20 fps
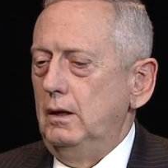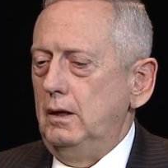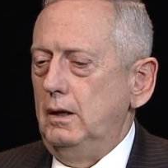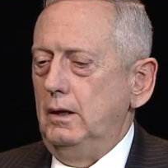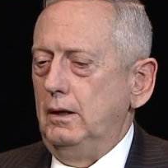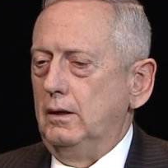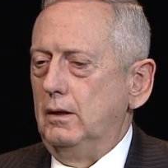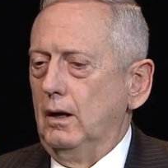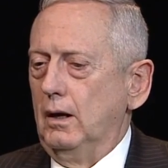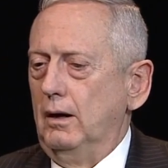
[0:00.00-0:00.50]

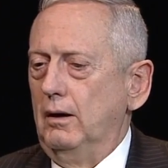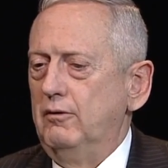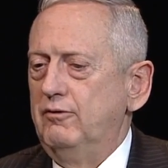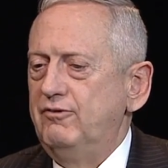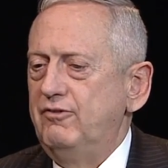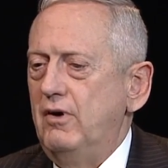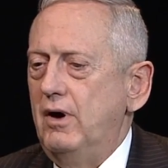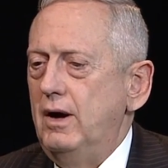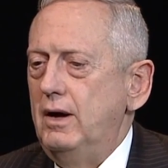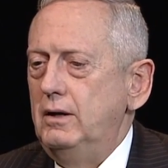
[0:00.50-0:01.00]
He
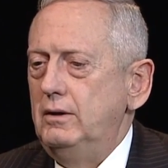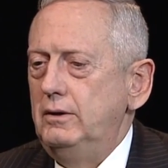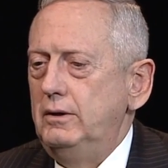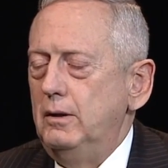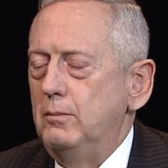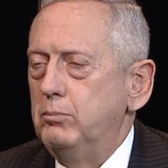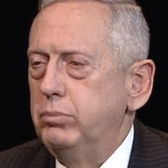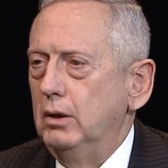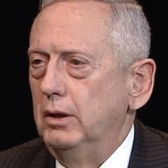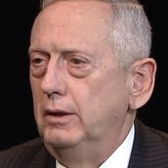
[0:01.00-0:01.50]
clarified
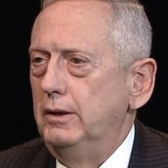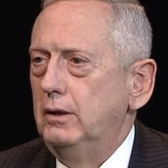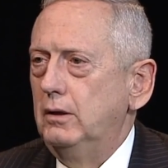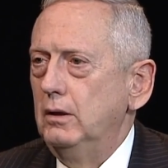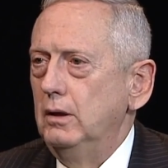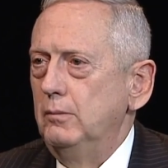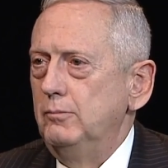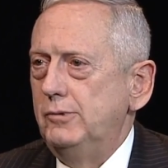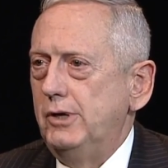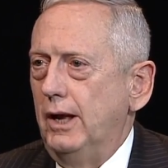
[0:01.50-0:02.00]
the
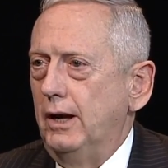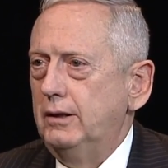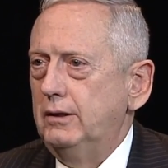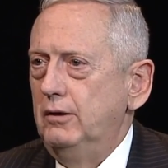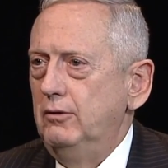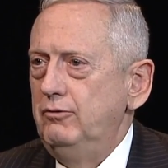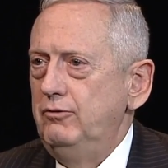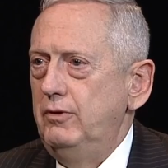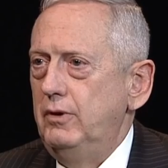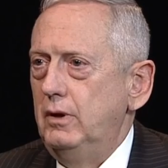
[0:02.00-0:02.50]
political
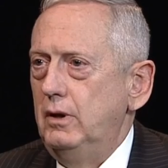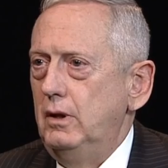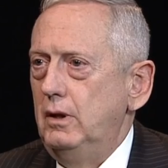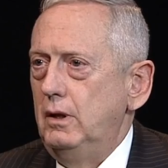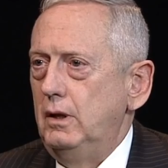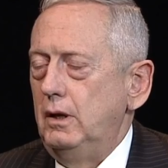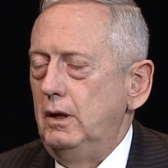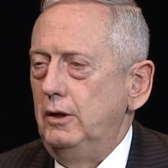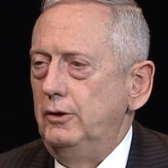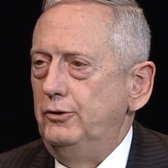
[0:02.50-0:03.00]
objective.
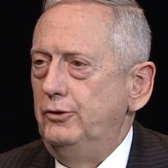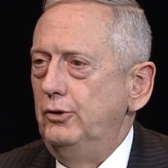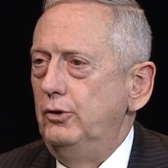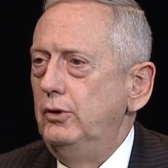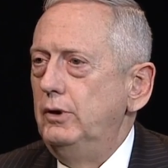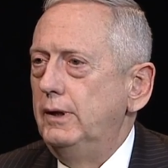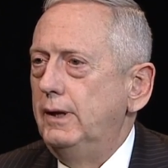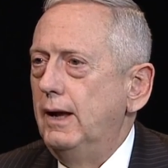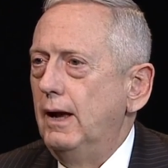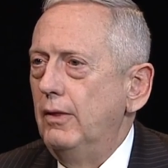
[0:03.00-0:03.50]
He drew
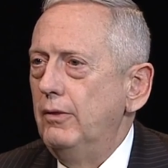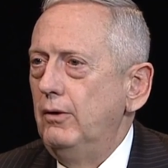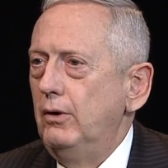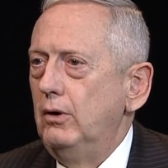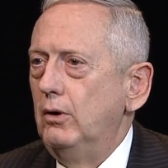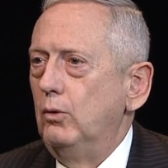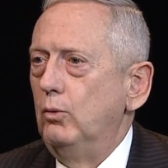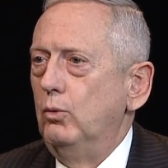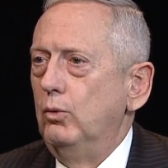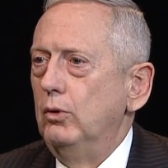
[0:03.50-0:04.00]
together
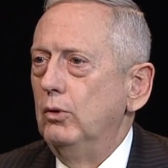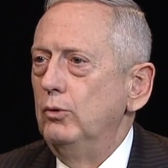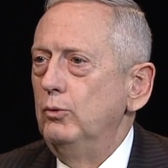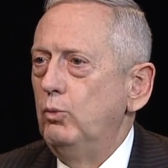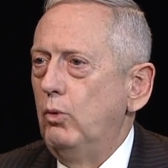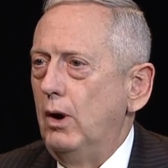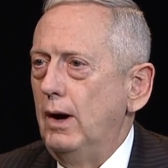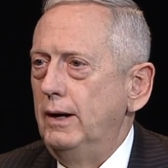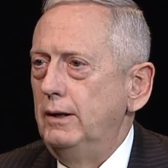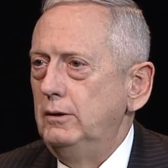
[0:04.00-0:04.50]
a
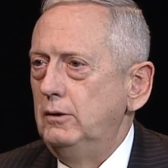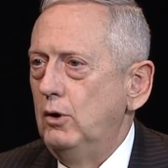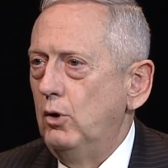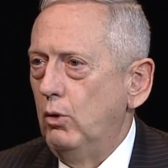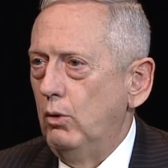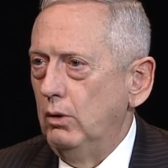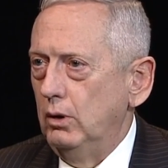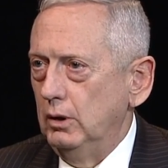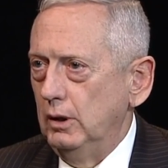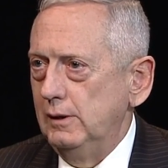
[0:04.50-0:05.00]
worldwide
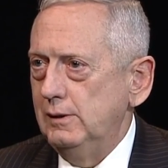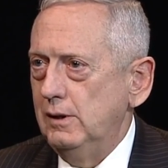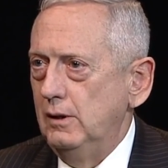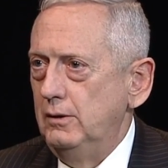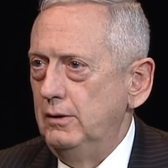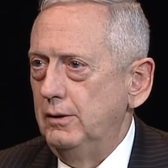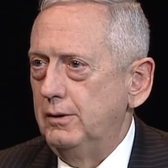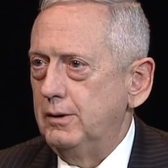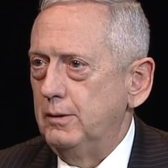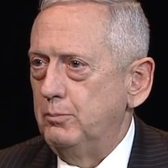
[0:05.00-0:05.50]

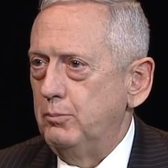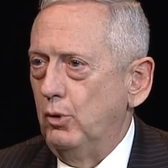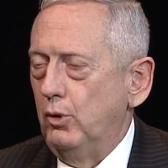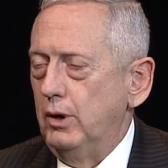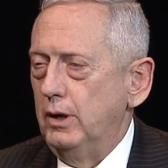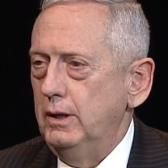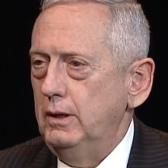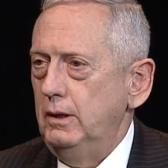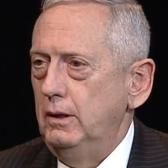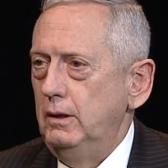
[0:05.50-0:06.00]
coalition to
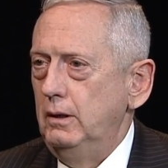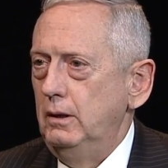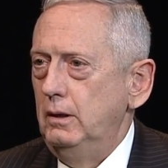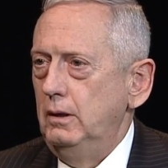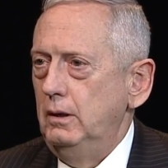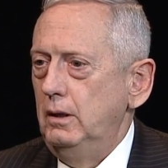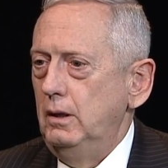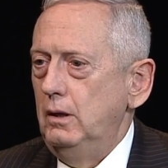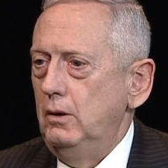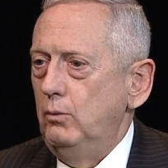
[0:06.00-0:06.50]
support it.
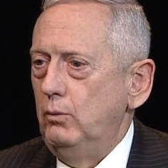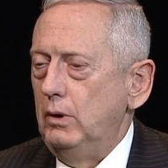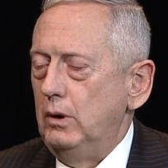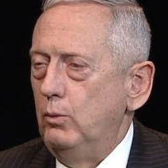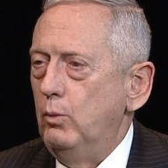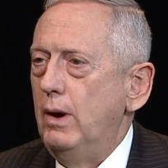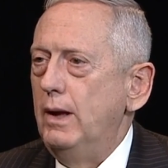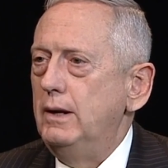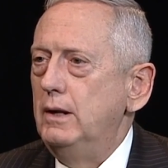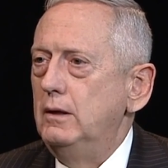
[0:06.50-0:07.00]
We
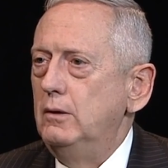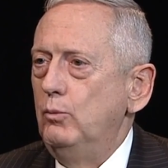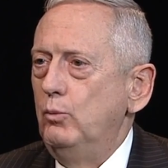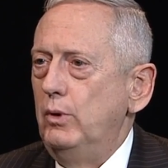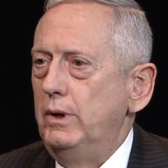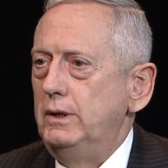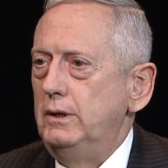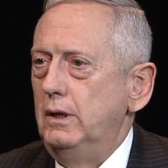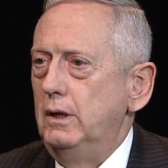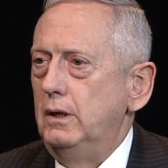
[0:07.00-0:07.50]
went in and
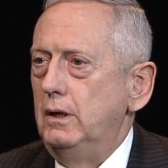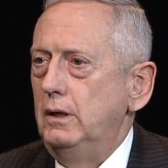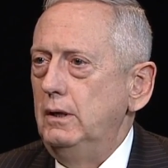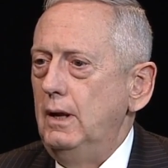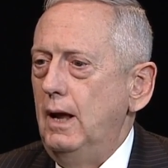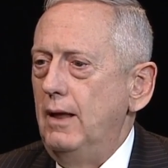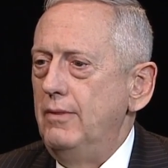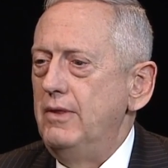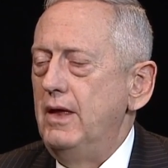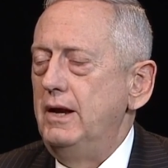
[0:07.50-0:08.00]
we did it,
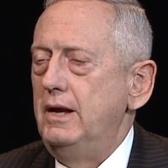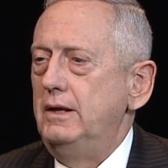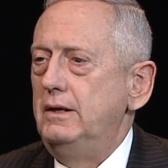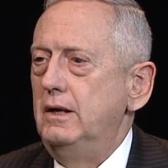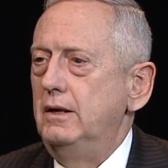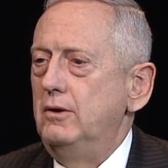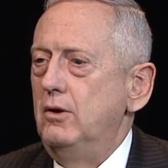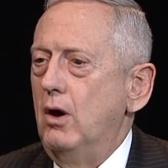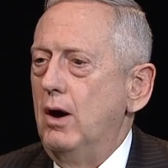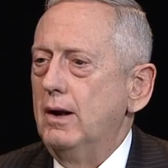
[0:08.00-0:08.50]
and then he
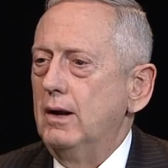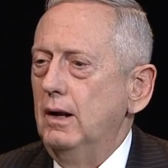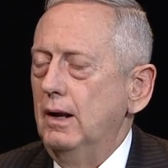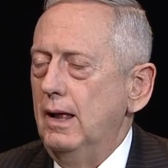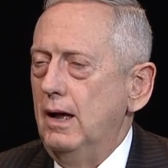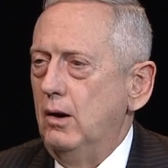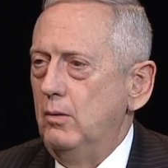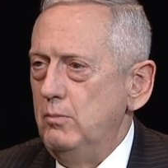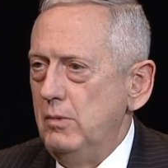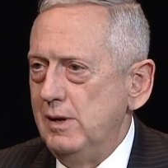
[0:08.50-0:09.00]
did not
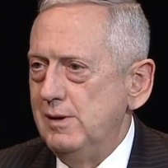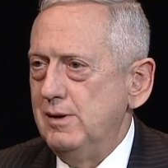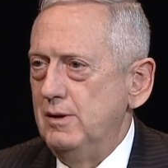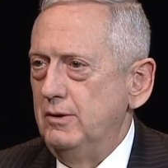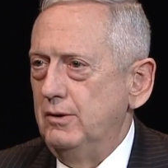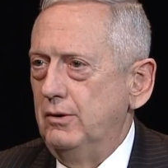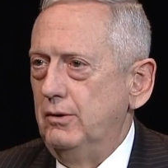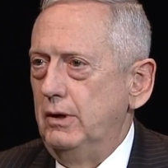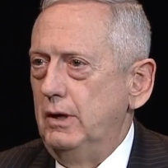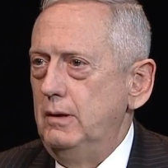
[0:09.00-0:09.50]
allow mission
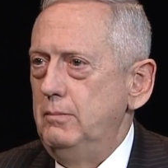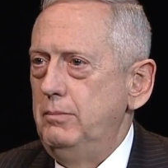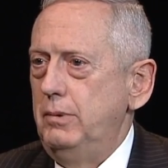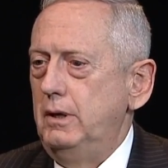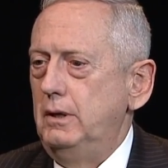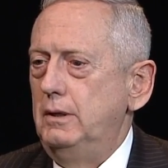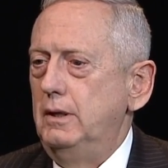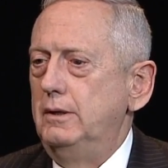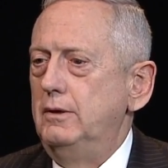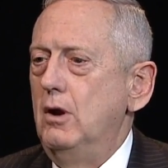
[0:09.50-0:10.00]
creep.
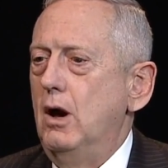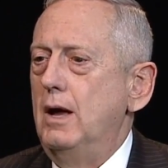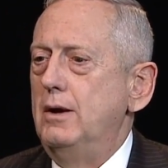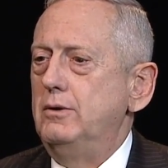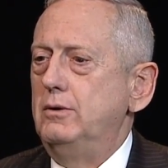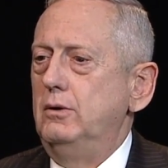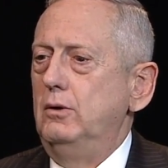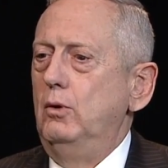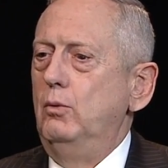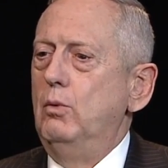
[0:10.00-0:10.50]
He did
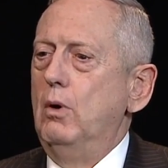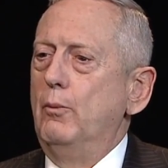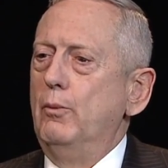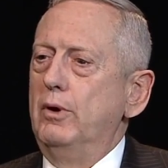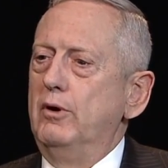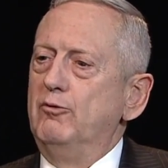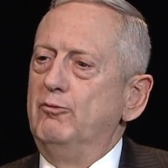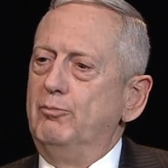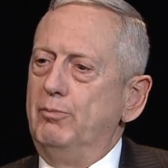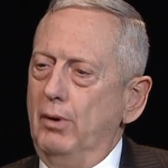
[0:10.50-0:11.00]
not do what
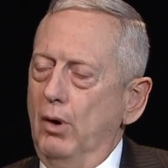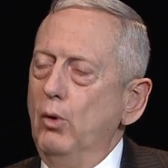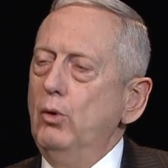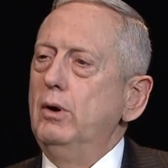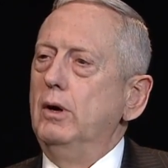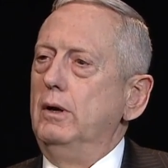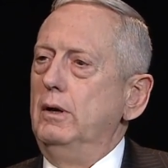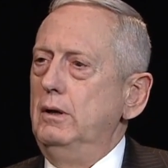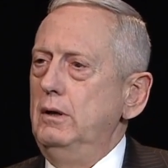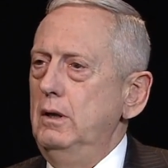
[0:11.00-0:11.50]
would have
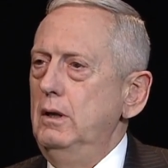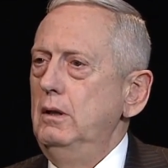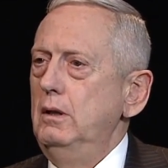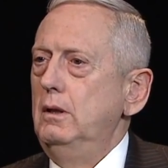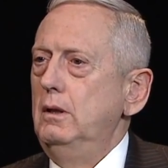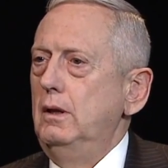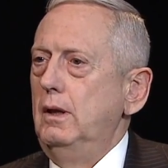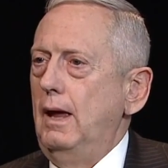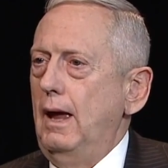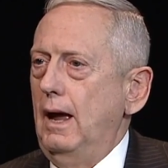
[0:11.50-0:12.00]
broken,
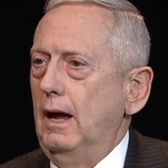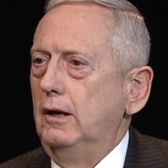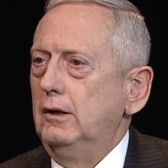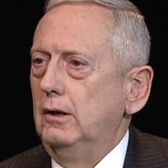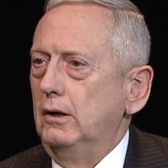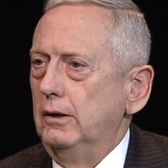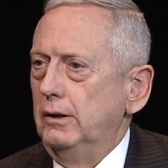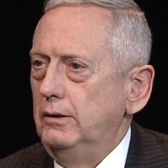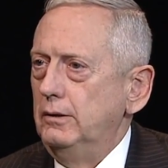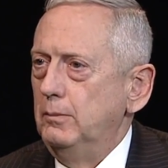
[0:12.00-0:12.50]

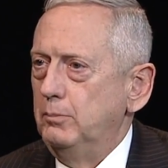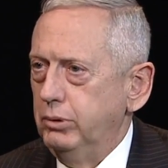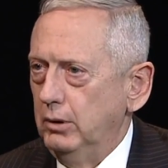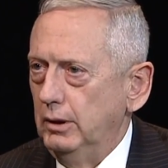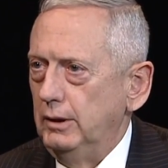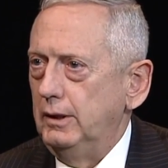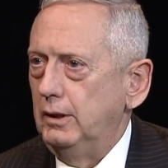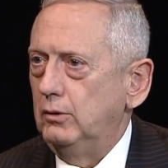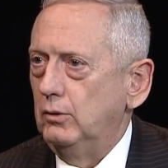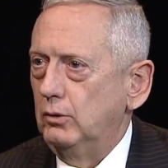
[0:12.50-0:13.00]
actually, the
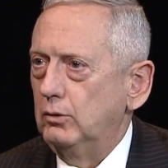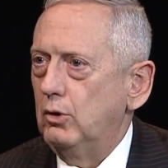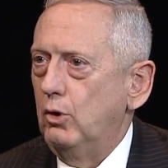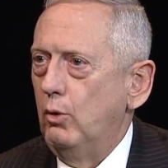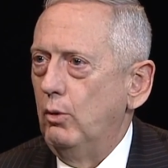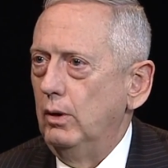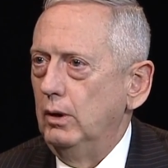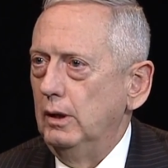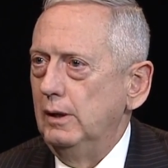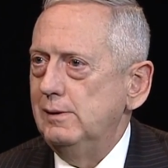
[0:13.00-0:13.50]
political
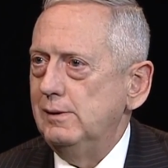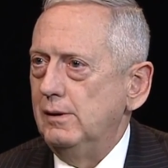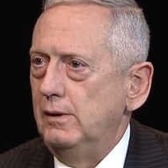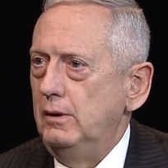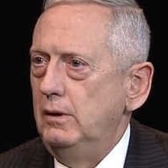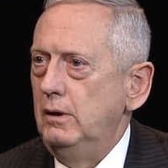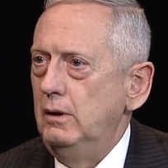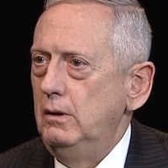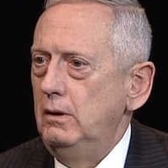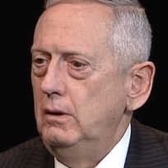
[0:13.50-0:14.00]

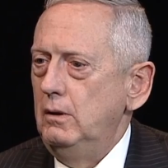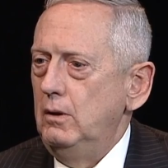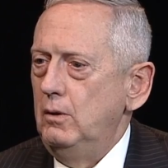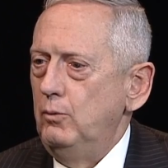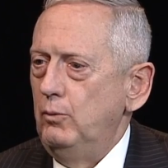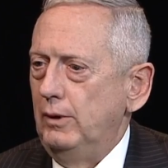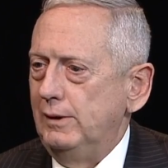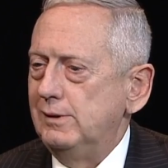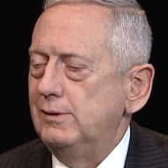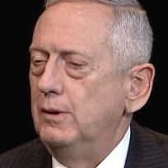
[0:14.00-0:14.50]
coalition,
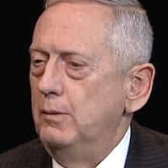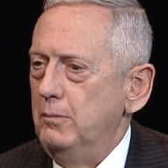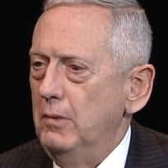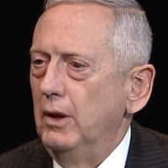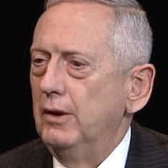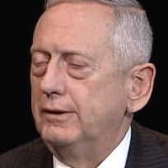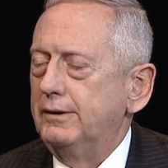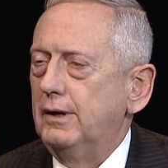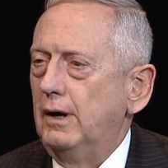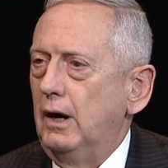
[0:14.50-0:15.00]
which the
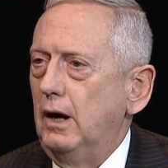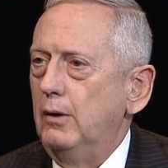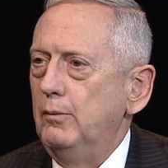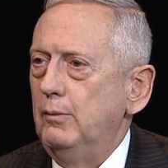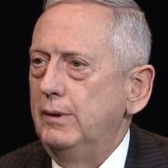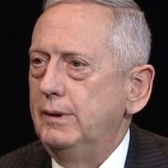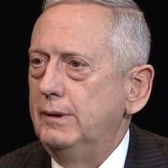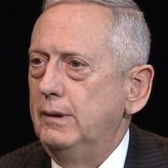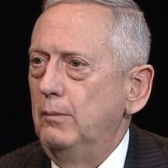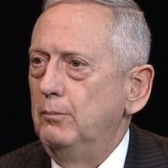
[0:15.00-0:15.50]
military
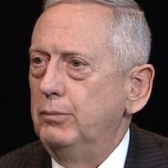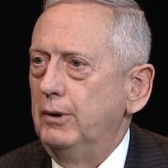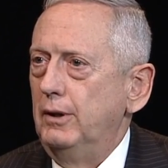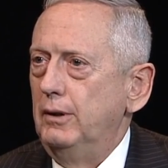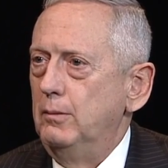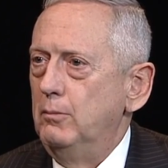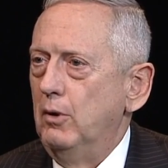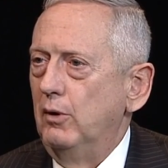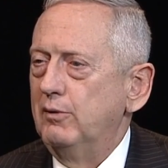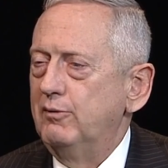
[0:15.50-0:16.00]
was simply
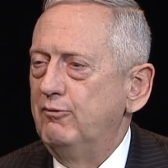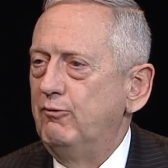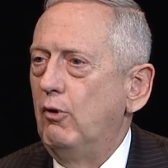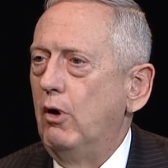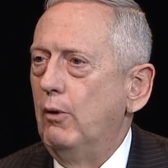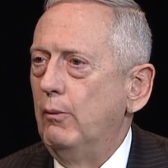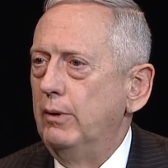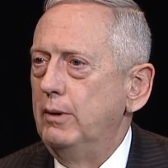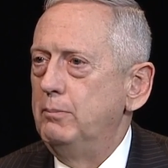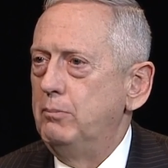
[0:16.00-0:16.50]
the most
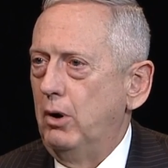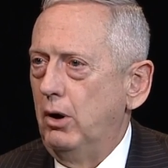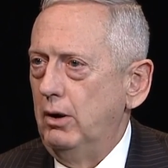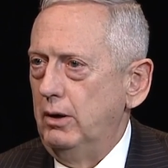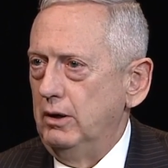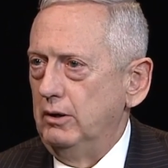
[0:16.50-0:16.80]
forward part